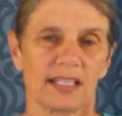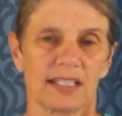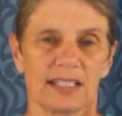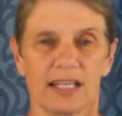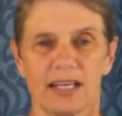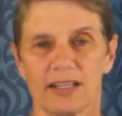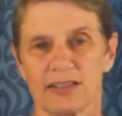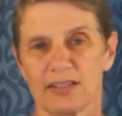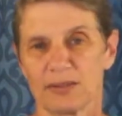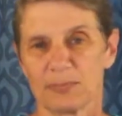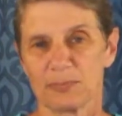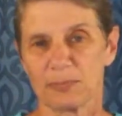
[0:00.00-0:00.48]

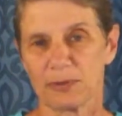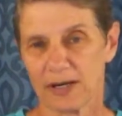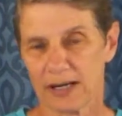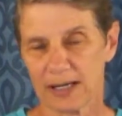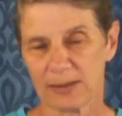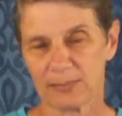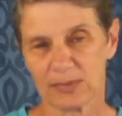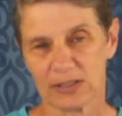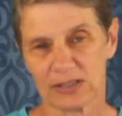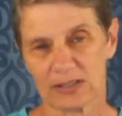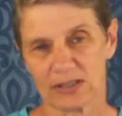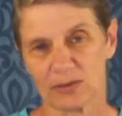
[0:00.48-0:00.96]
Now, the
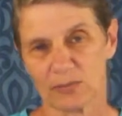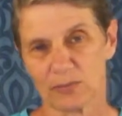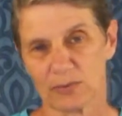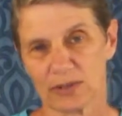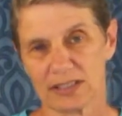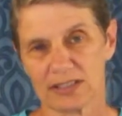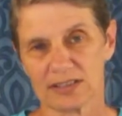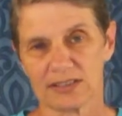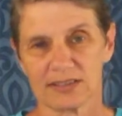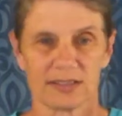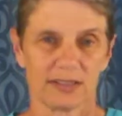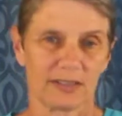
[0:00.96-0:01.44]
primary
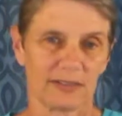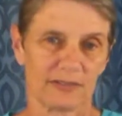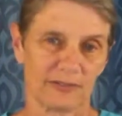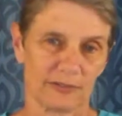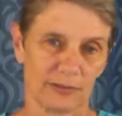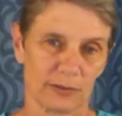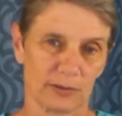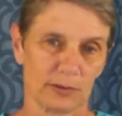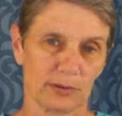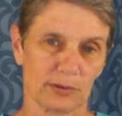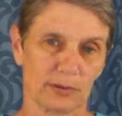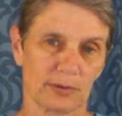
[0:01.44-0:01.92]
ones are
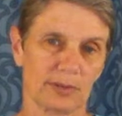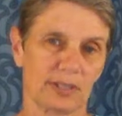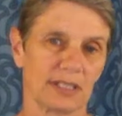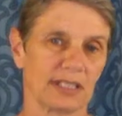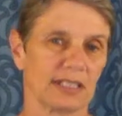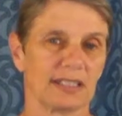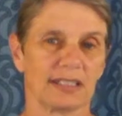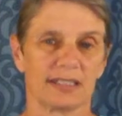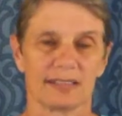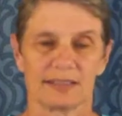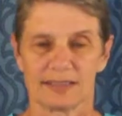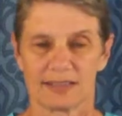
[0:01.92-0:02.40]
food,
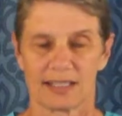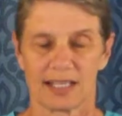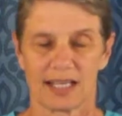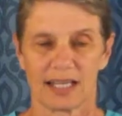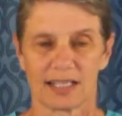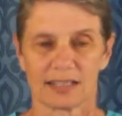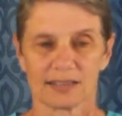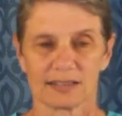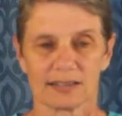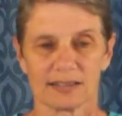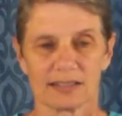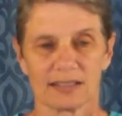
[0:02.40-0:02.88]

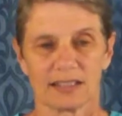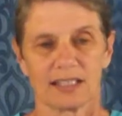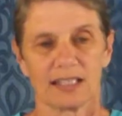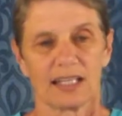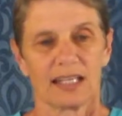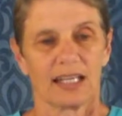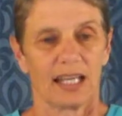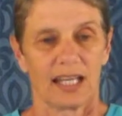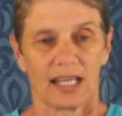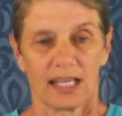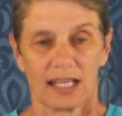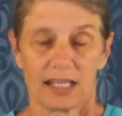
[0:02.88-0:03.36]
sex,
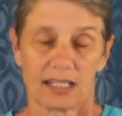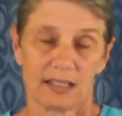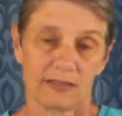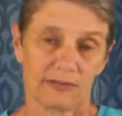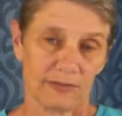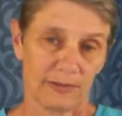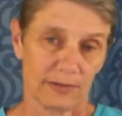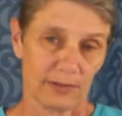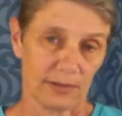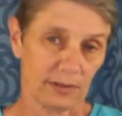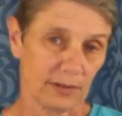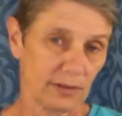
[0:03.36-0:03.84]

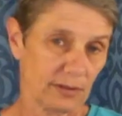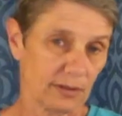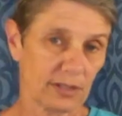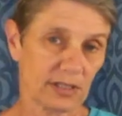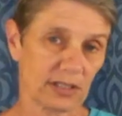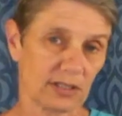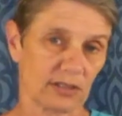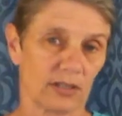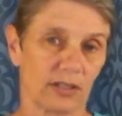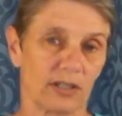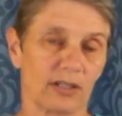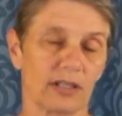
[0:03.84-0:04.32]
and for
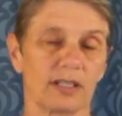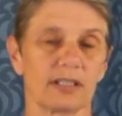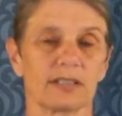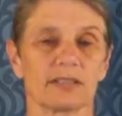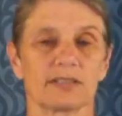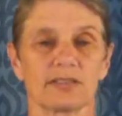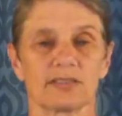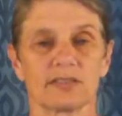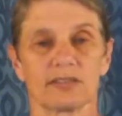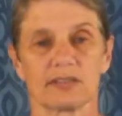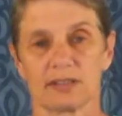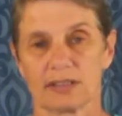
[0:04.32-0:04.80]
herding
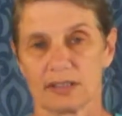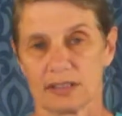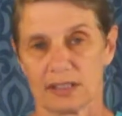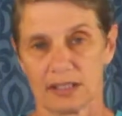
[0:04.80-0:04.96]
dogs,